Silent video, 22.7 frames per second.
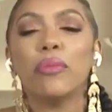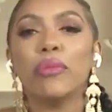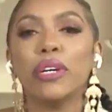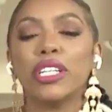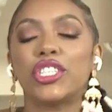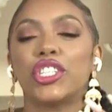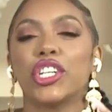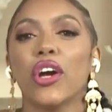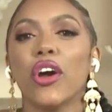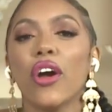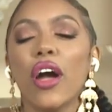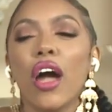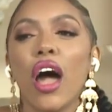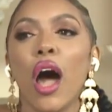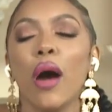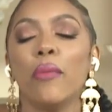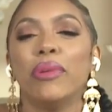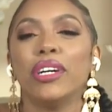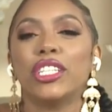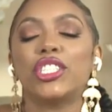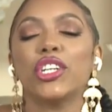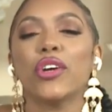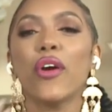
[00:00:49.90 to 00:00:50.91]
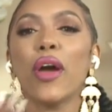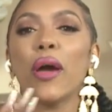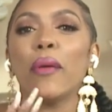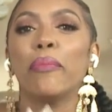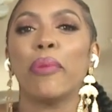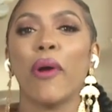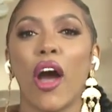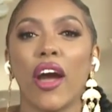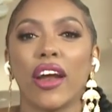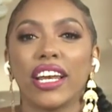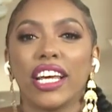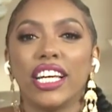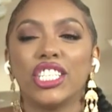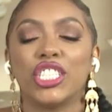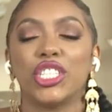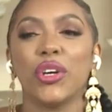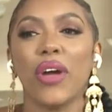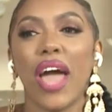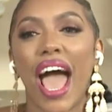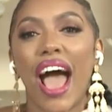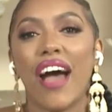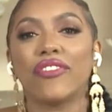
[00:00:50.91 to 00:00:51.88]
But you're in Barney's.
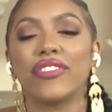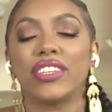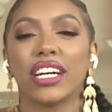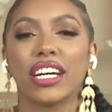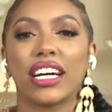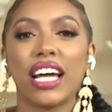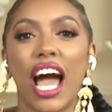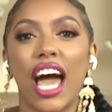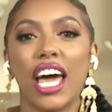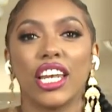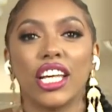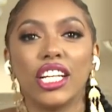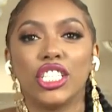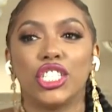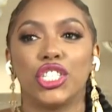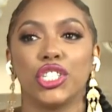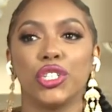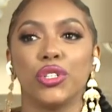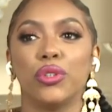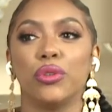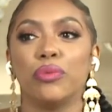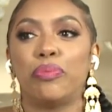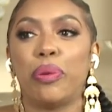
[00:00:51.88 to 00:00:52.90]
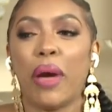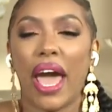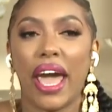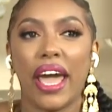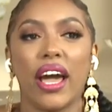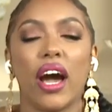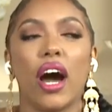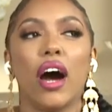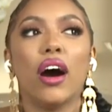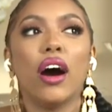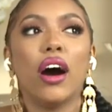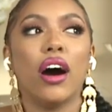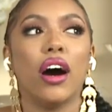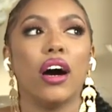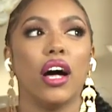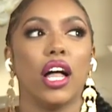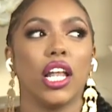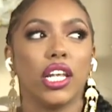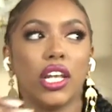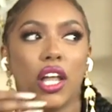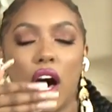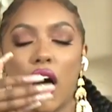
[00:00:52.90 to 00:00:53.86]
You have to kind of pay
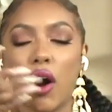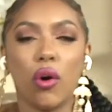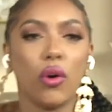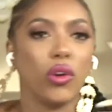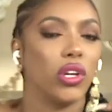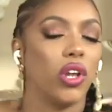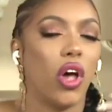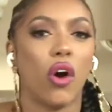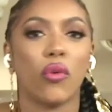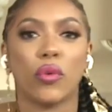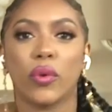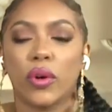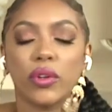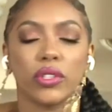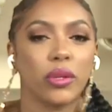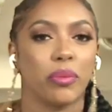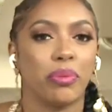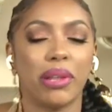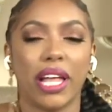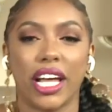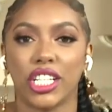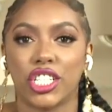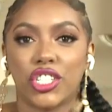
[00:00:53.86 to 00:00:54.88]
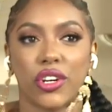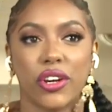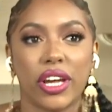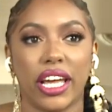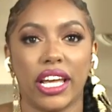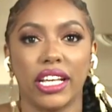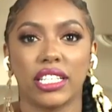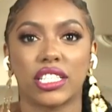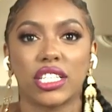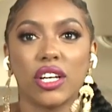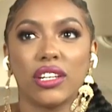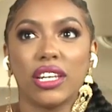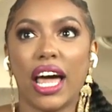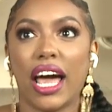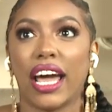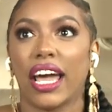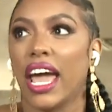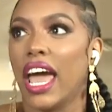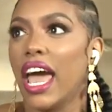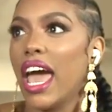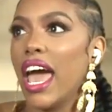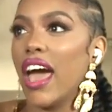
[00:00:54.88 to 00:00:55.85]
along with the place you're in. So,
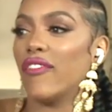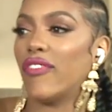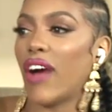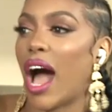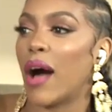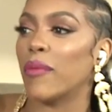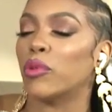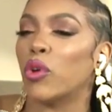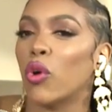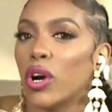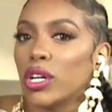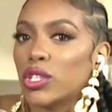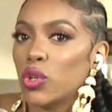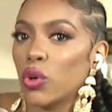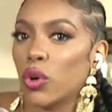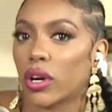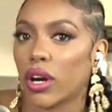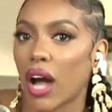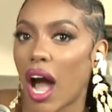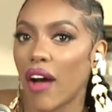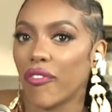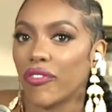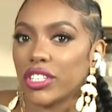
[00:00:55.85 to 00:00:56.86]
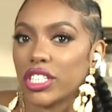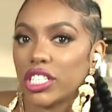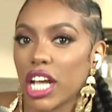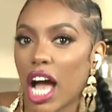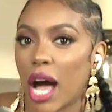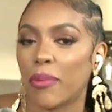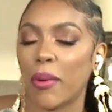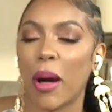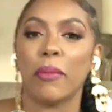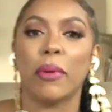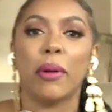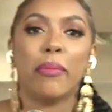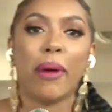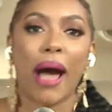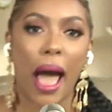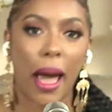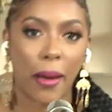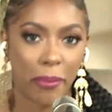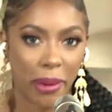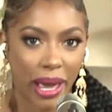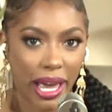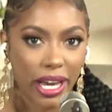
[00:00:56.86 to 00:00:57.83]
like, if I'm going to a coffee shop, I'm going to
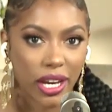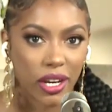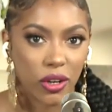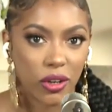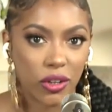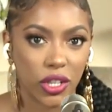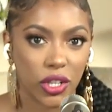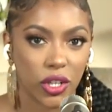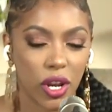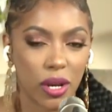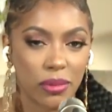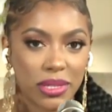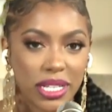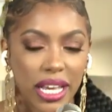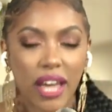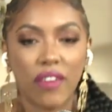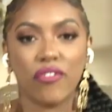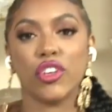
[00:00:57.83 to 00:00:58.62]
buy a bag. You know what I'm saying?